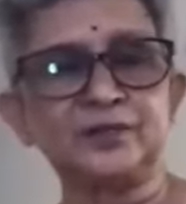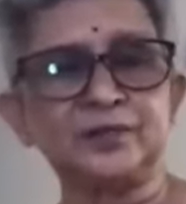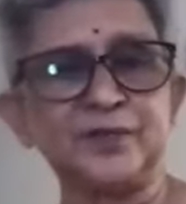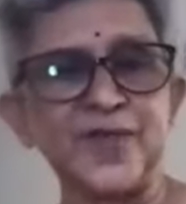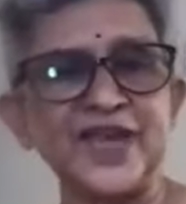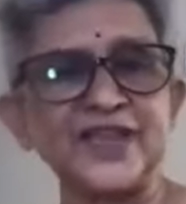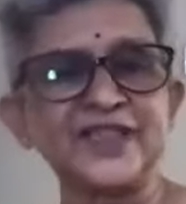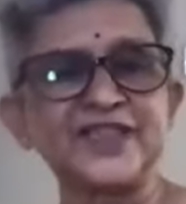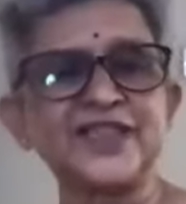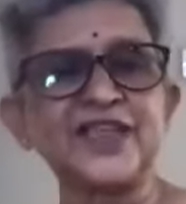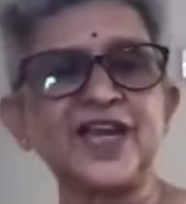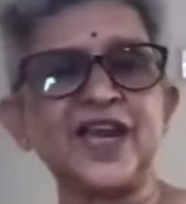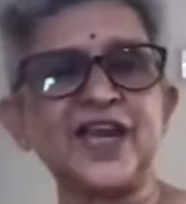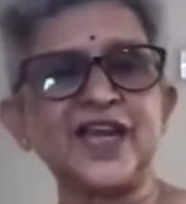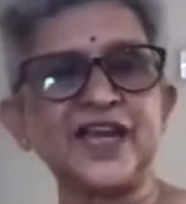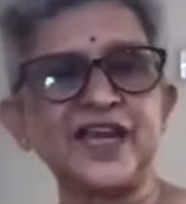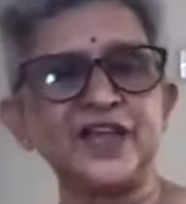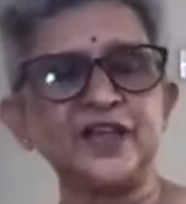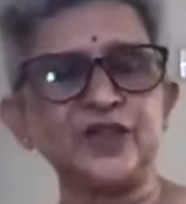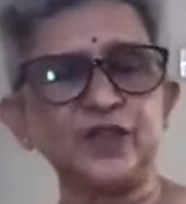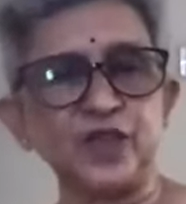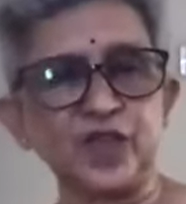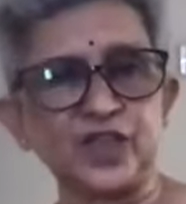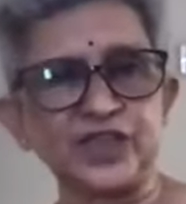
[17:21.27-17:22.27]
my side
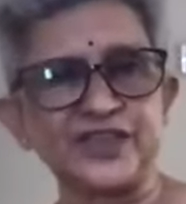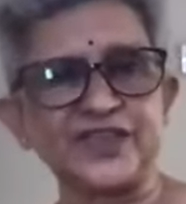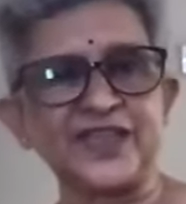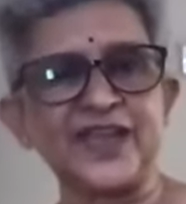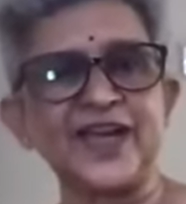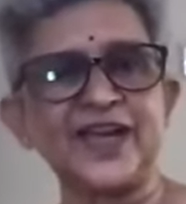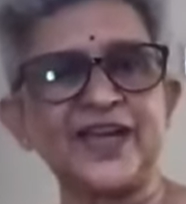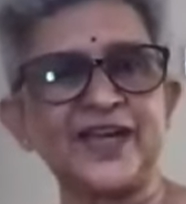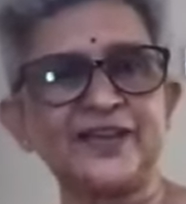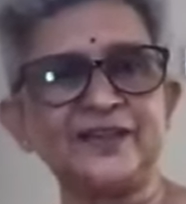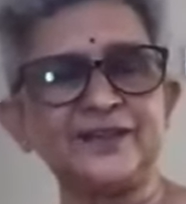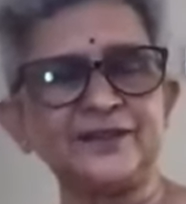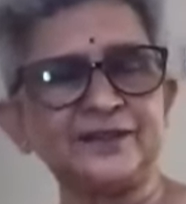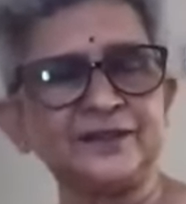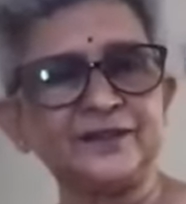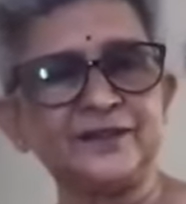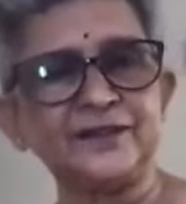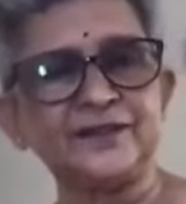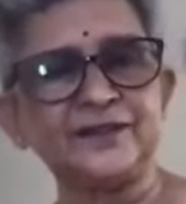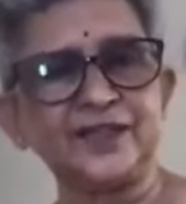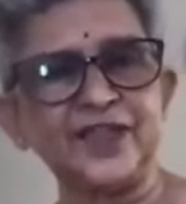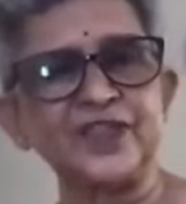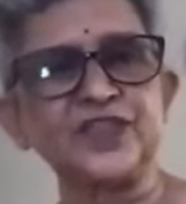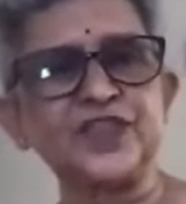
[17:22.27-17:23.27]
and your side.
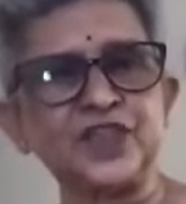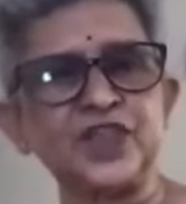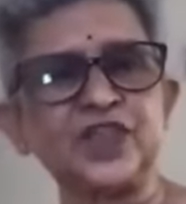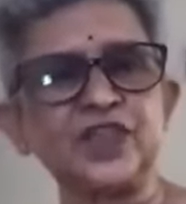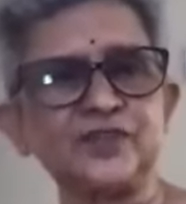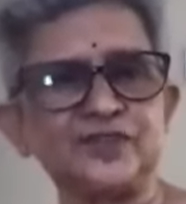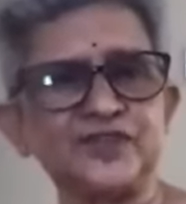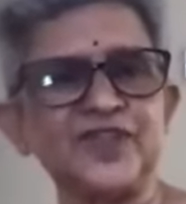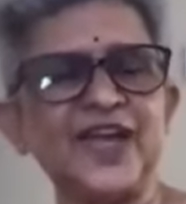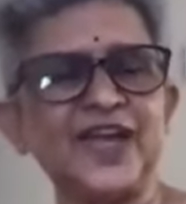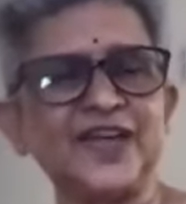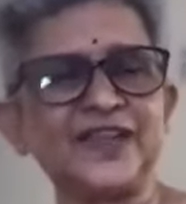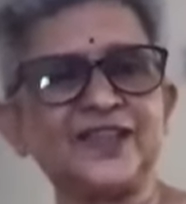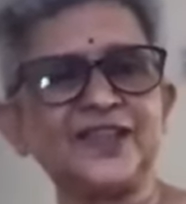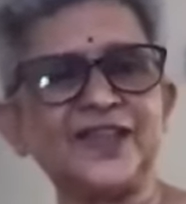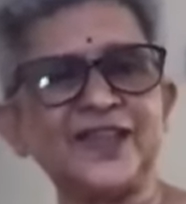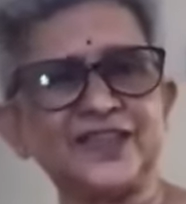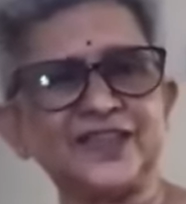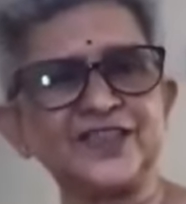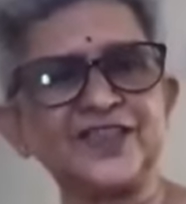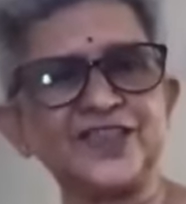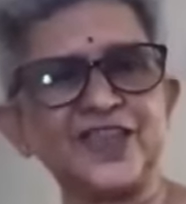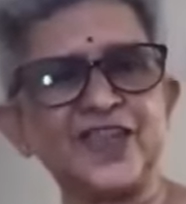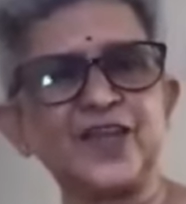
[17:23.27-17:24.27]
Instead of that,
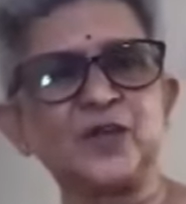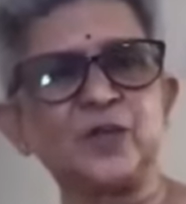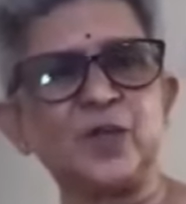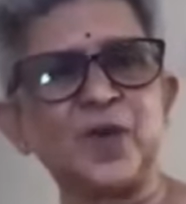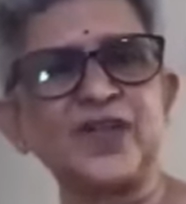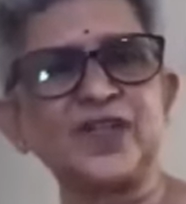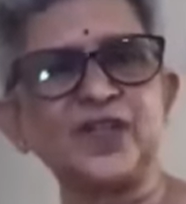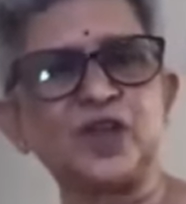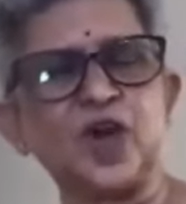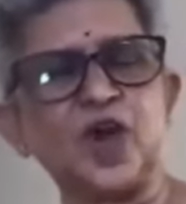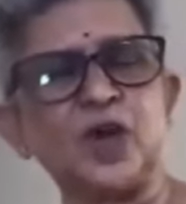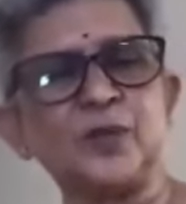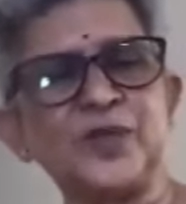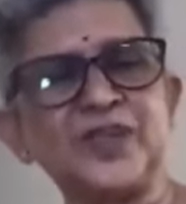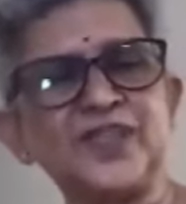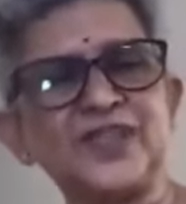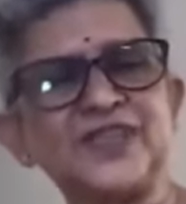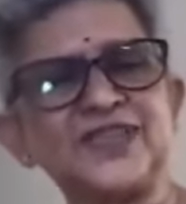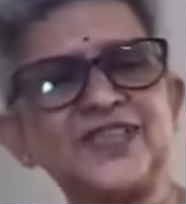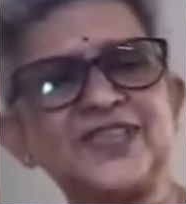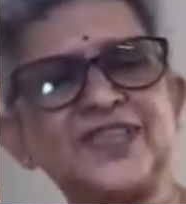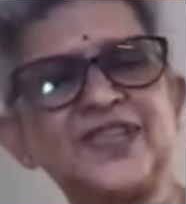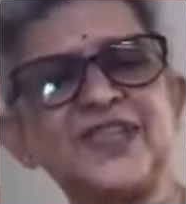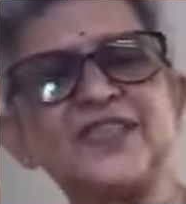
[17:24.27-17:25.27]
let us take one common
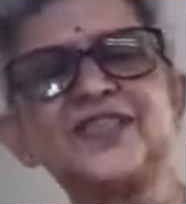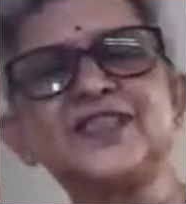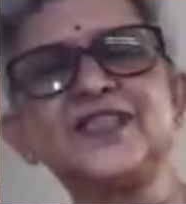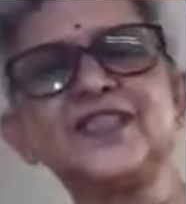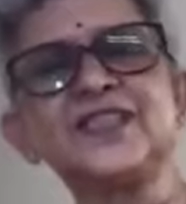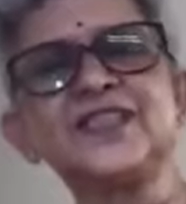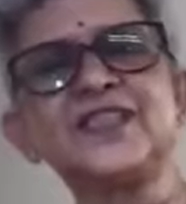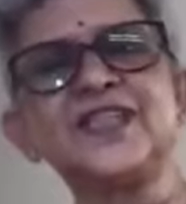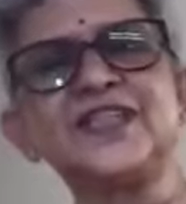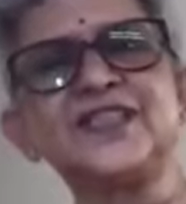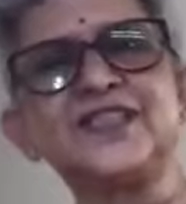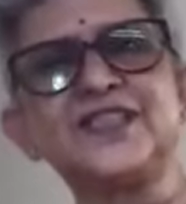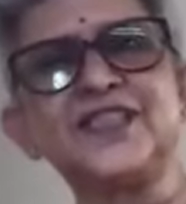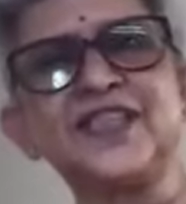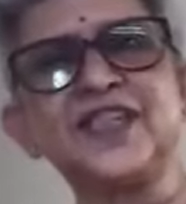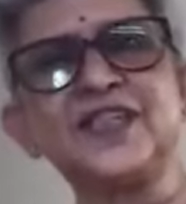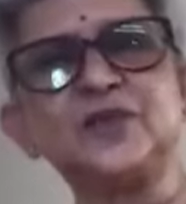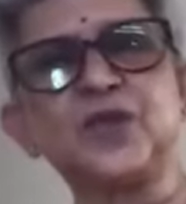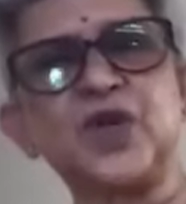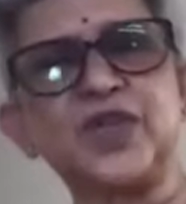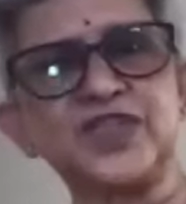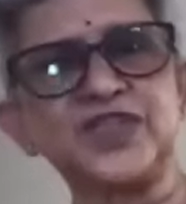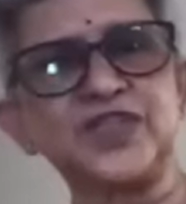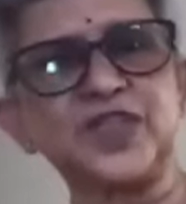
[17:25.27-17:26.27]
consensus and see
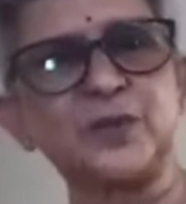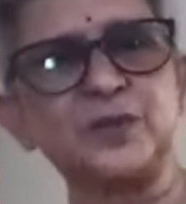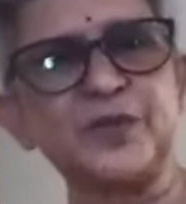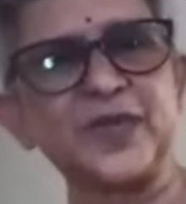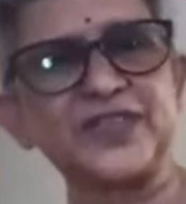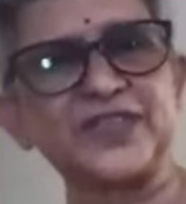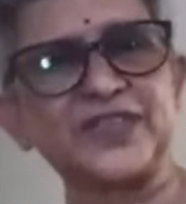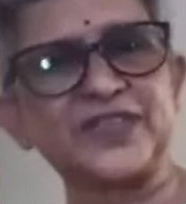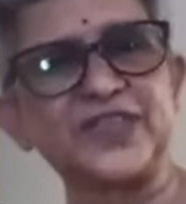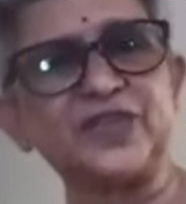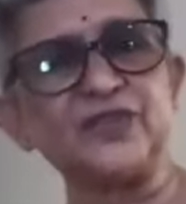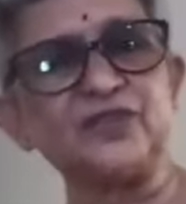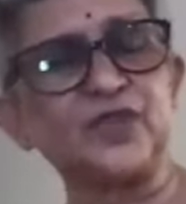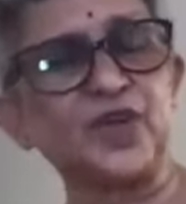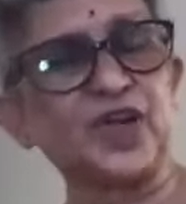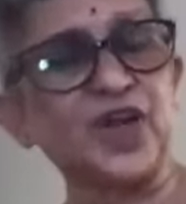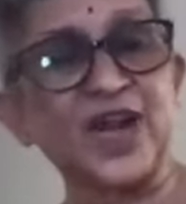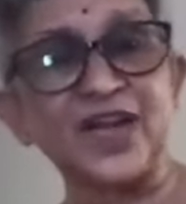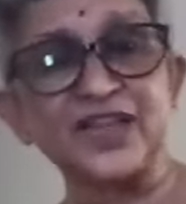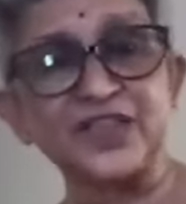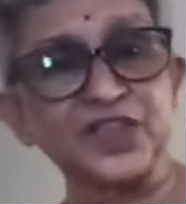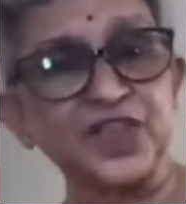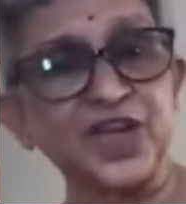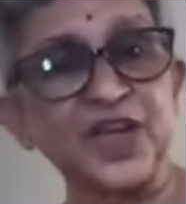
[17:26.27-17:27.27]
what is the best thing for
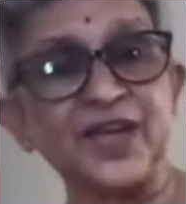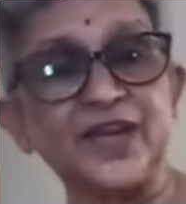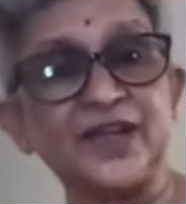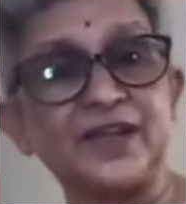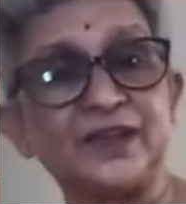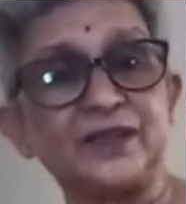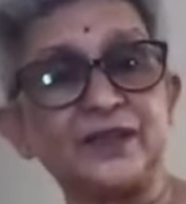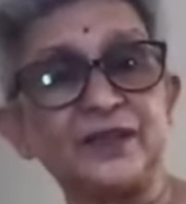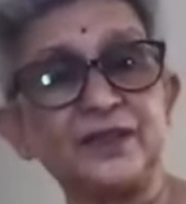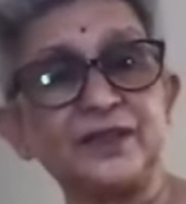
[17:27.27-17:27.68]
our child.